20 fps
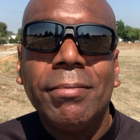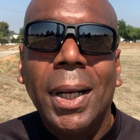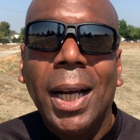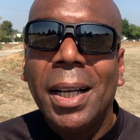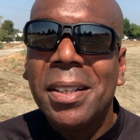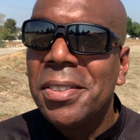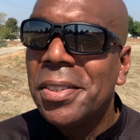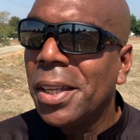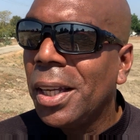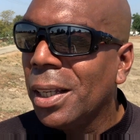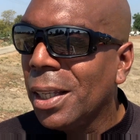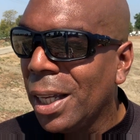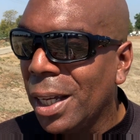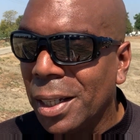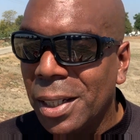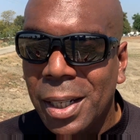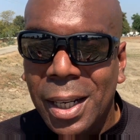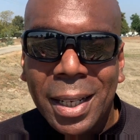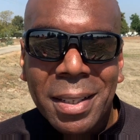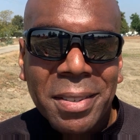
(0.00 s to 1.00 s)
see a lot
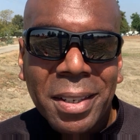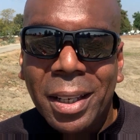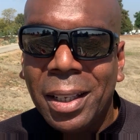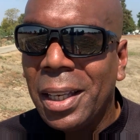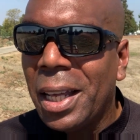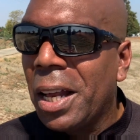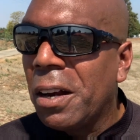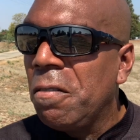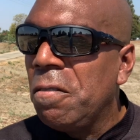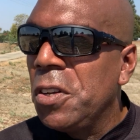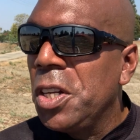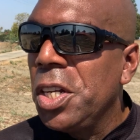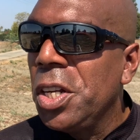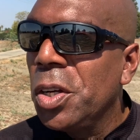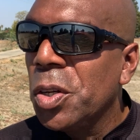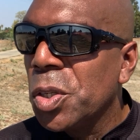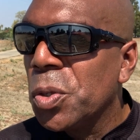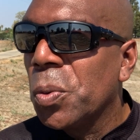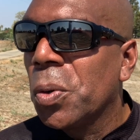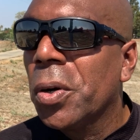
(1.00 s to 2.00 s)
of
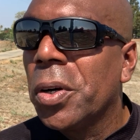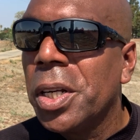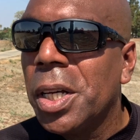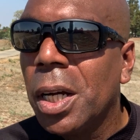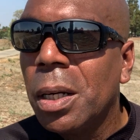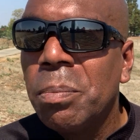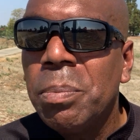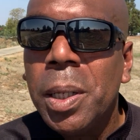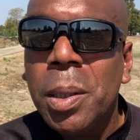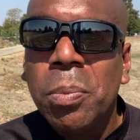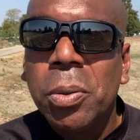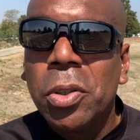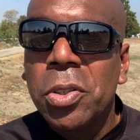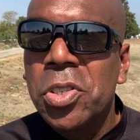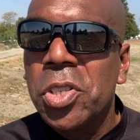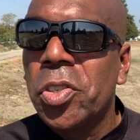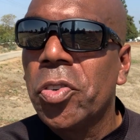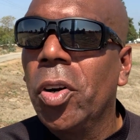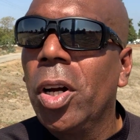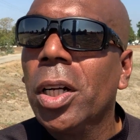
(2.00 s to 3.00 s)
videos where young people are
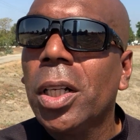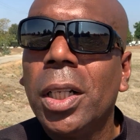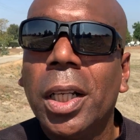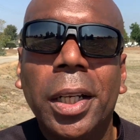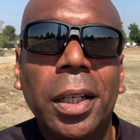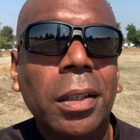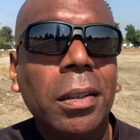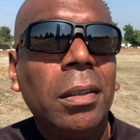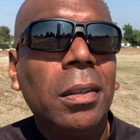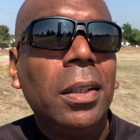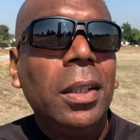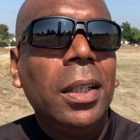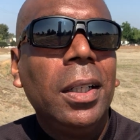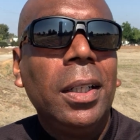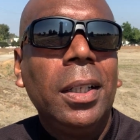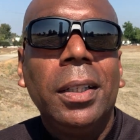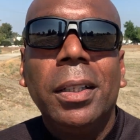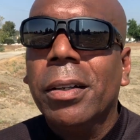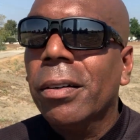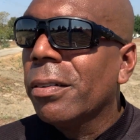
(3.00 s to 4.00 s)
struggling.
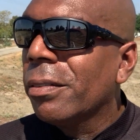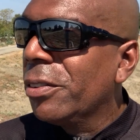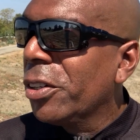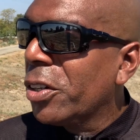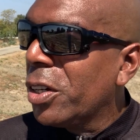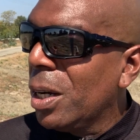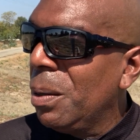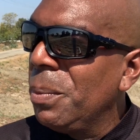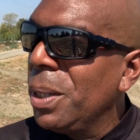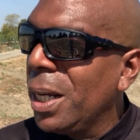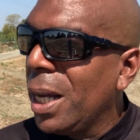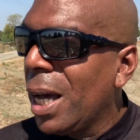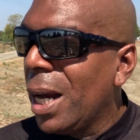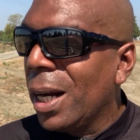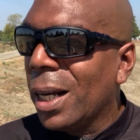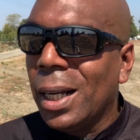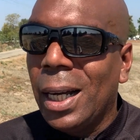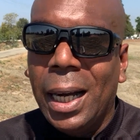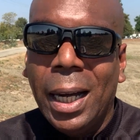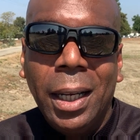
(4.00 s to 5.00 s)
They're coming out
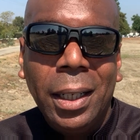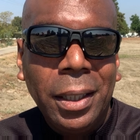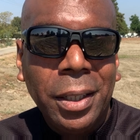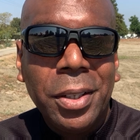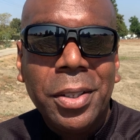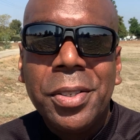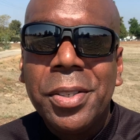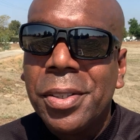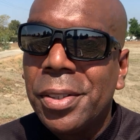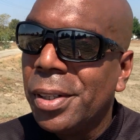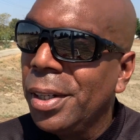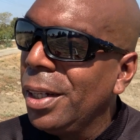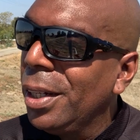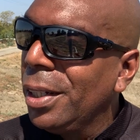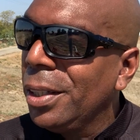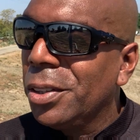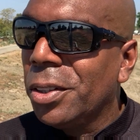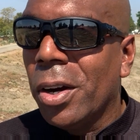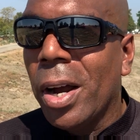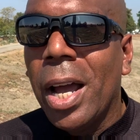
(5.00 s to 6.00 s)
of college.
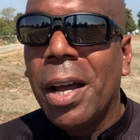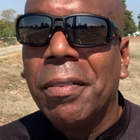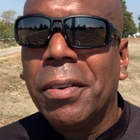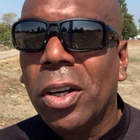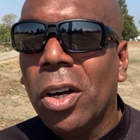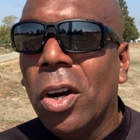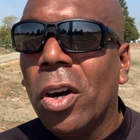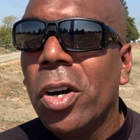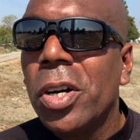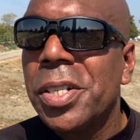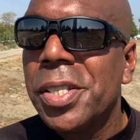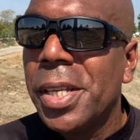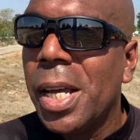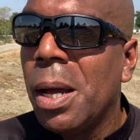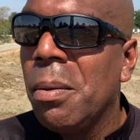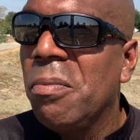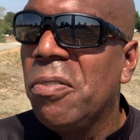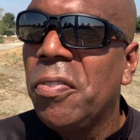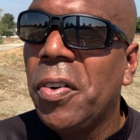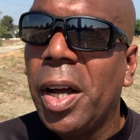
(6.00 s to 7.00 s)
They're having a hard
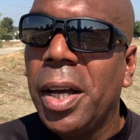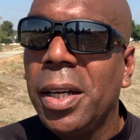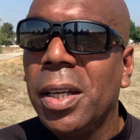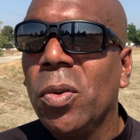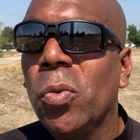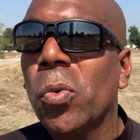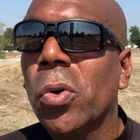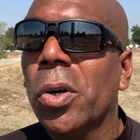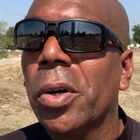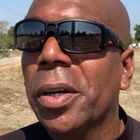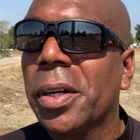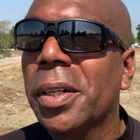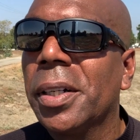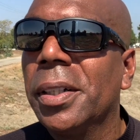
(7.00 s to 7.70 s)
time finding work.